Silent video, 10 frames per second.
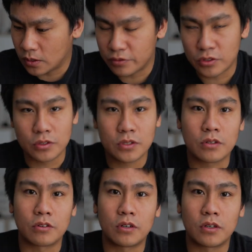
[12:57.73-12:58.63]
If you
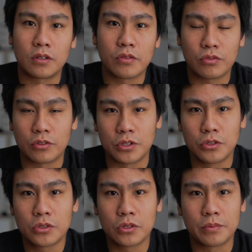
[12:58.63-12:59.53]
scroll through
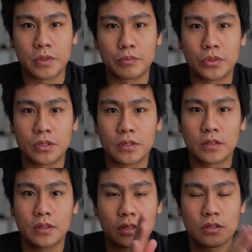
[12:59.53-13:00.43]
YouTube and put
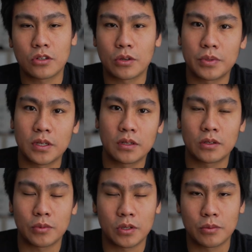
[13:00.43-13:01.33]
this topic
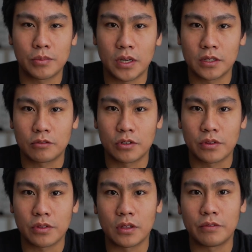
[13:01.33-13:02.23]
combined
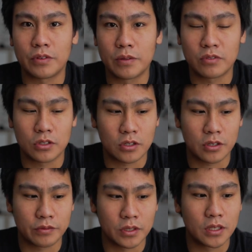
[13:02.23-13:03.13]
with the film
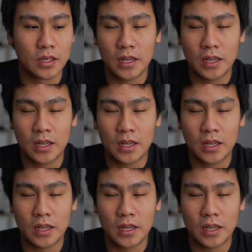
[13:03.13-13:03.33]
photography,